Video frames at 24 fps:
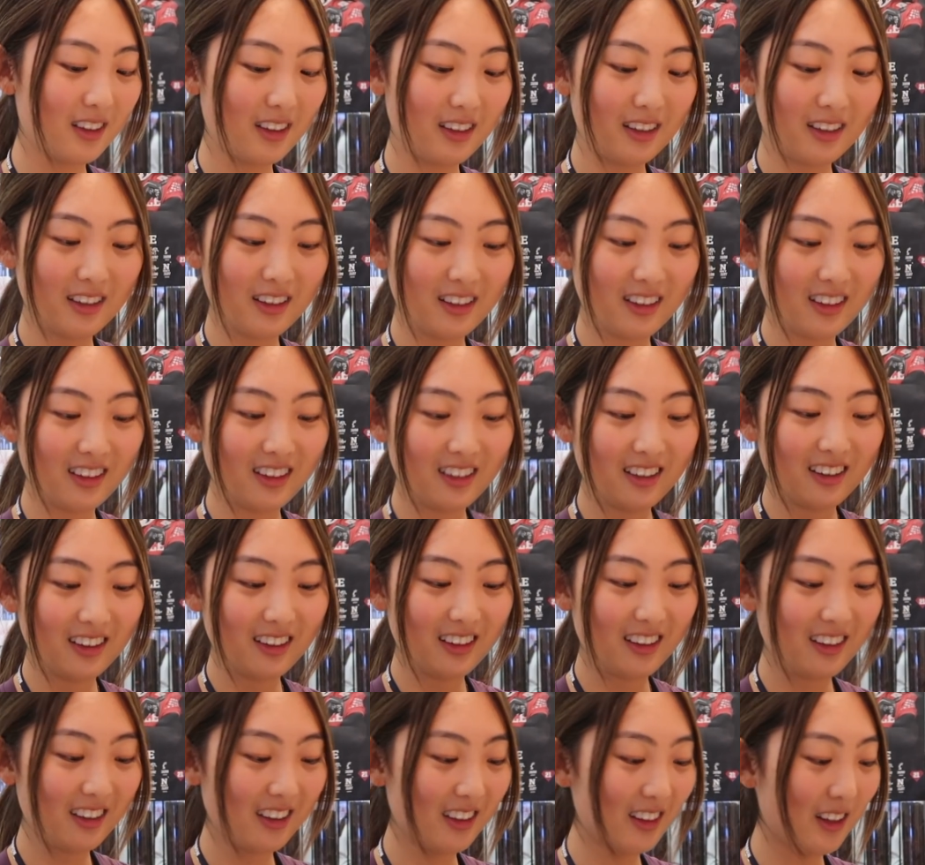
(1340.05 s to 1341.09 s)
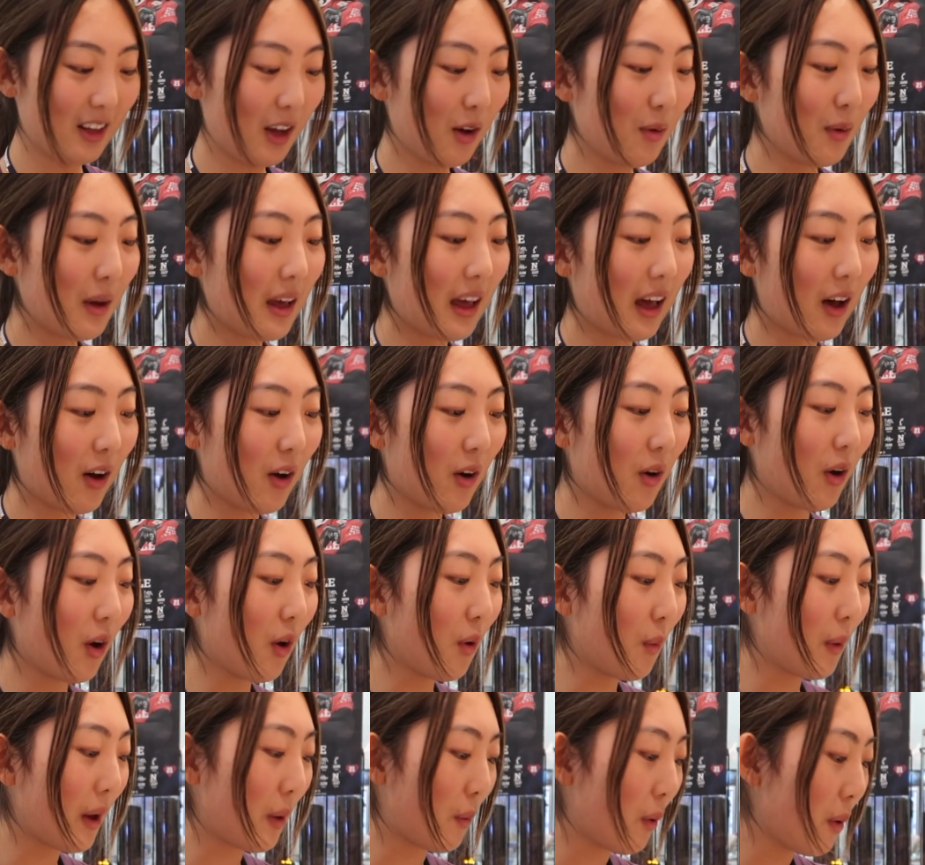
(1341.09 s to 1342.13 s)
choice. you have to try it. Oh wait, oh, oh
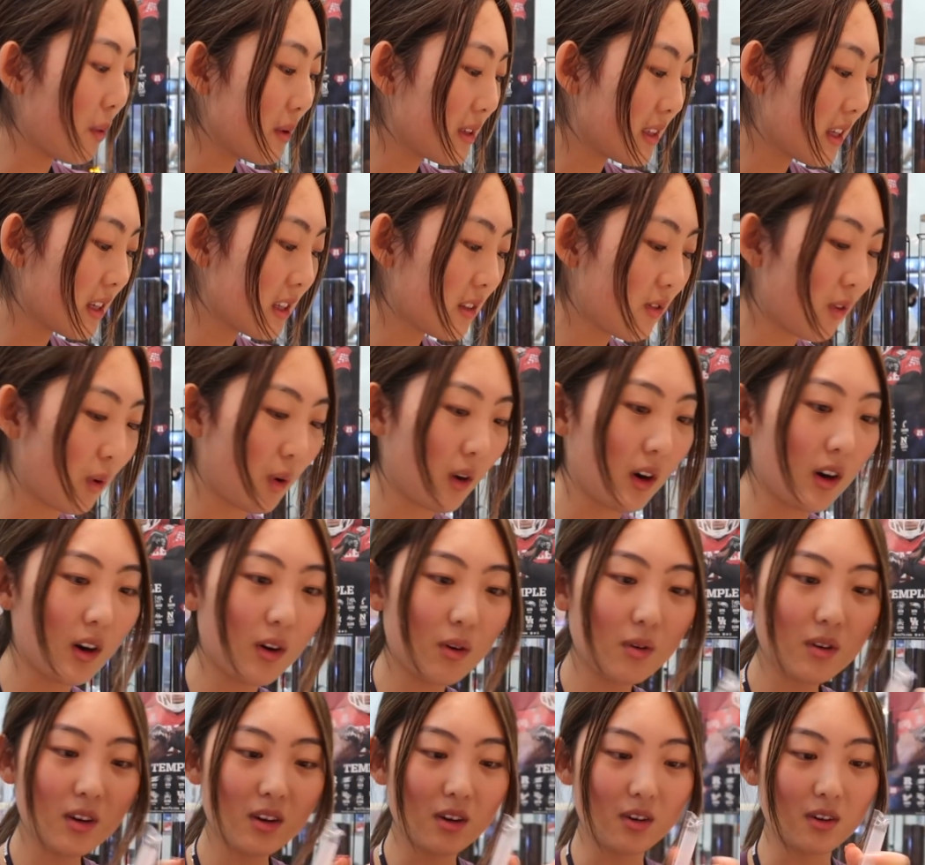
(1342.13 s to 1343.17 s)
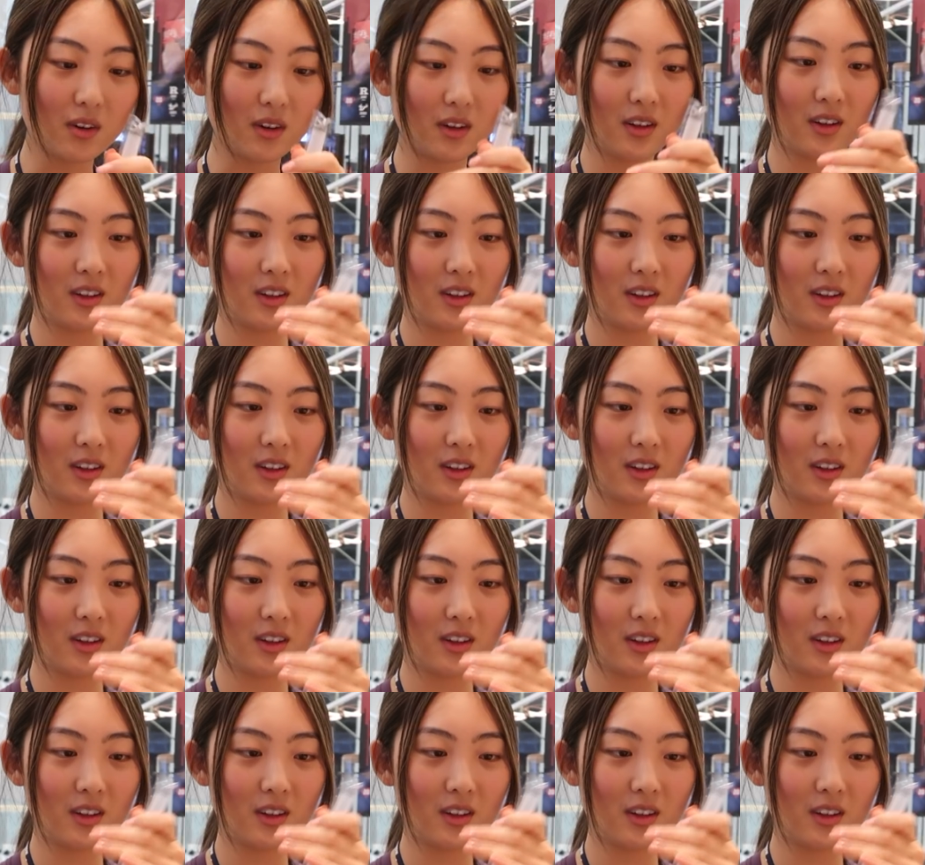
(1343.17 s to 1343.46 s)
wait, what was this for? Oh no.